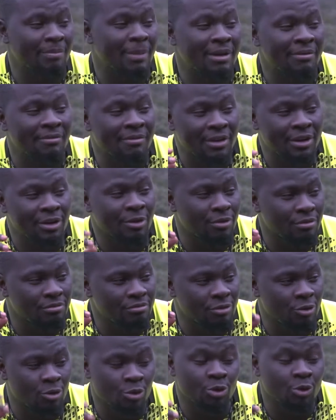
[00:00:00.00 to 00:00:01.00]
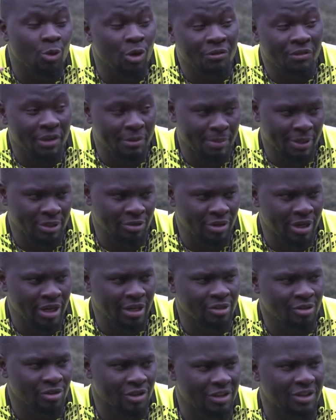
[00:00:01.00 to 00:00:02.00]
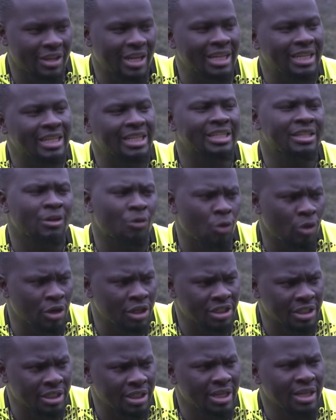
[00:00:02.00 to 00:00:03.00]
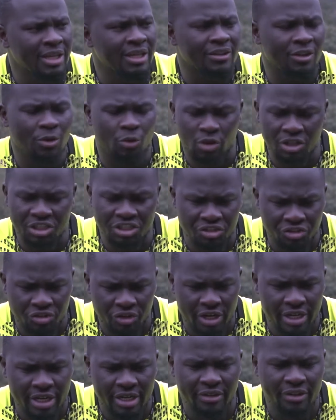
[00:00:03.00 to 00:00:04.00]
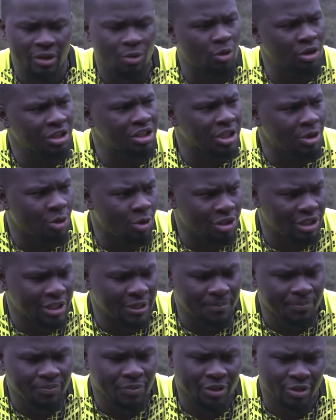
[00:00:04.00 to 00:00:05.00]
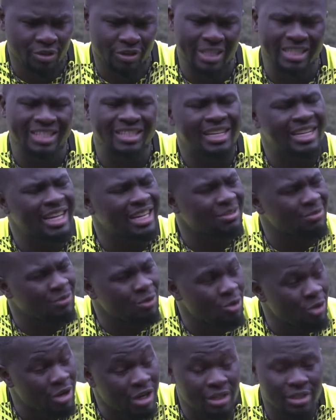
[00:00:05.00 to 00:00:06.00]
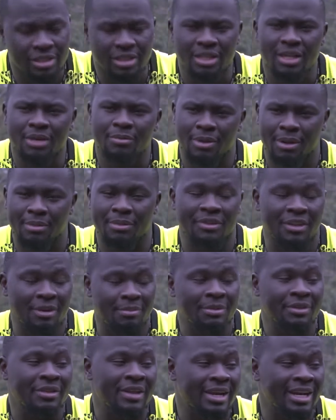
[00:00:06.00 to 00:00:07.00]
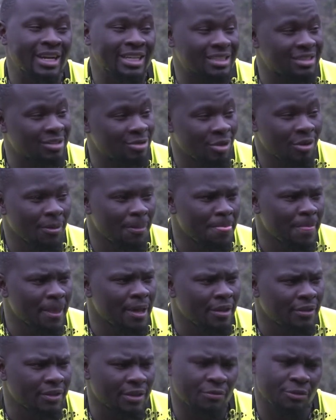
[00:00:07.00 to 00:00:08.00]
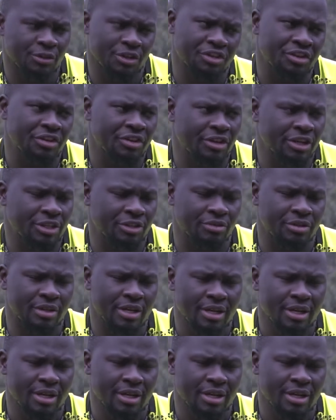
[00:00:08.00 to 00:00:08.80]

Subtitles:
by very good qualified personnel, so that they can get the quality training, the quality coaching, so that in the next few years, probably they'll be the next, you know, the future generation.